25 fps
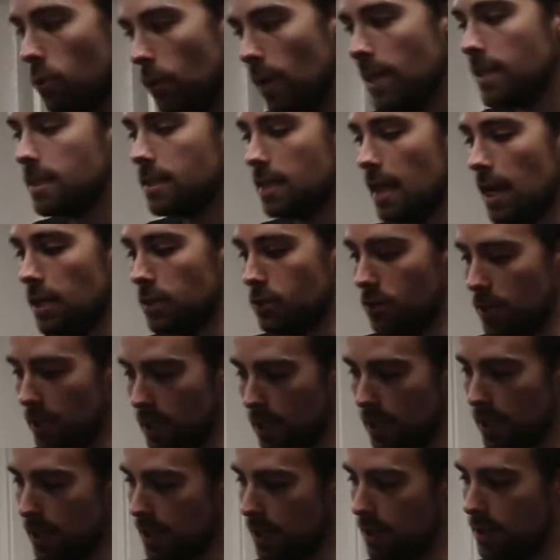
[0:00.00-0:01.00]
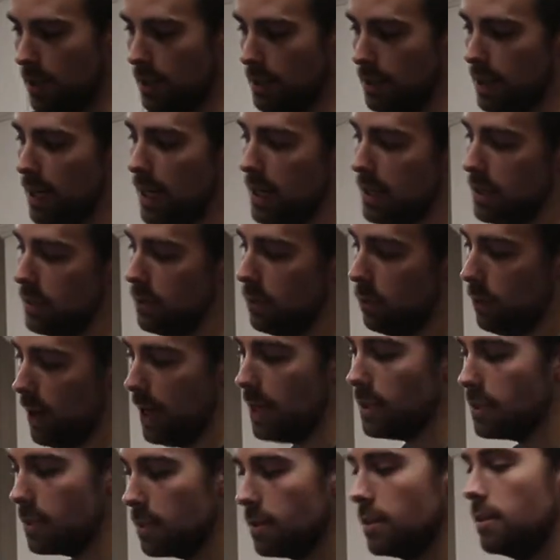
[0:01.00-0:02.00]
wins that trick, in this case
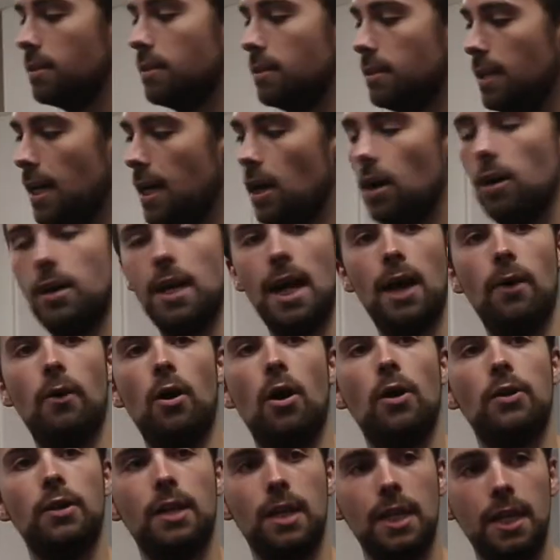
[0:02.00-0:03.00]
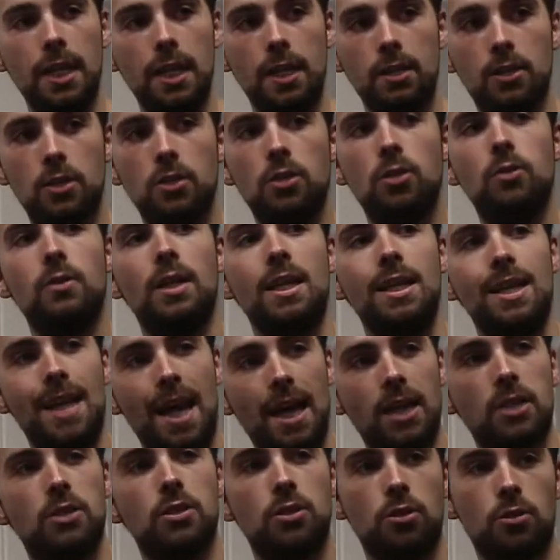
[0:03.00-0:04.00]
West, they are now on lead to the
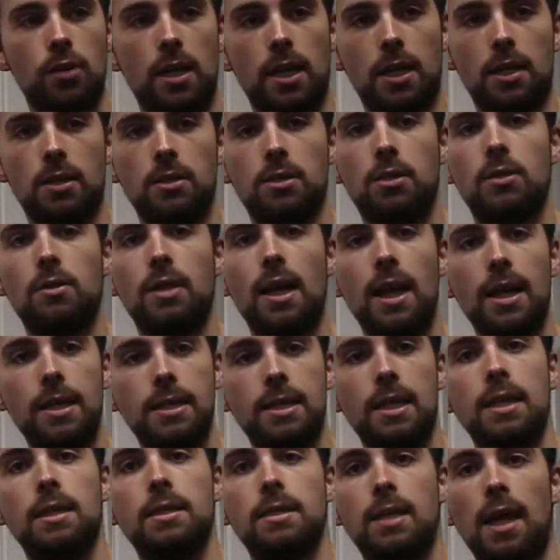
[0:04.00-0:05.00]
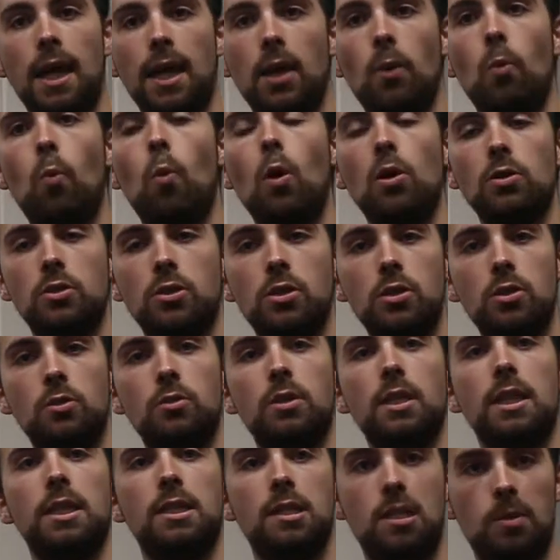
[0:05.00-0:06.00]
next trick. So they dictate what
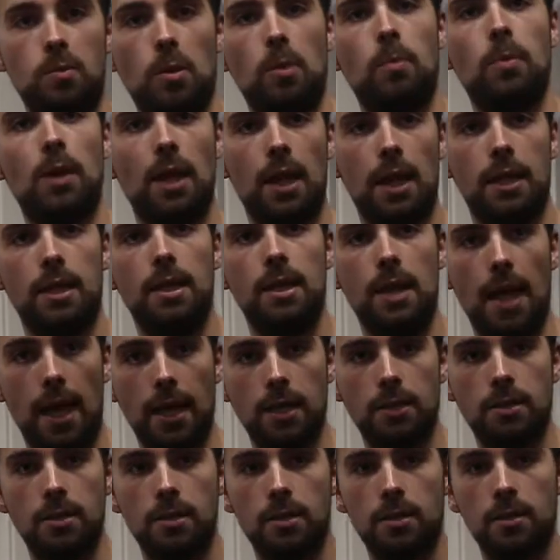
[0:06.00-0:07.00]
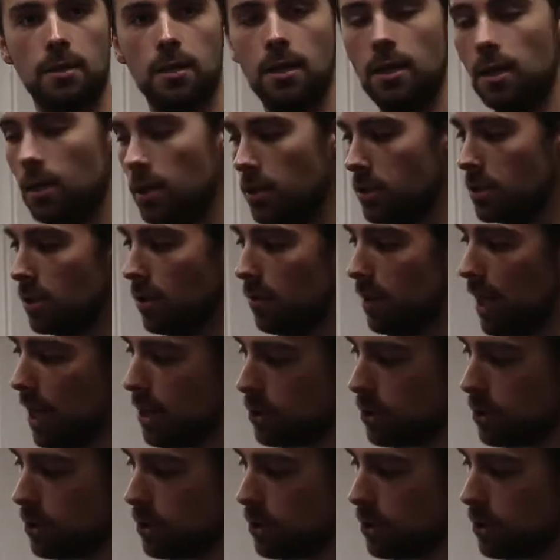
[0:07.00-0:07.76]
suit is to be played next. So that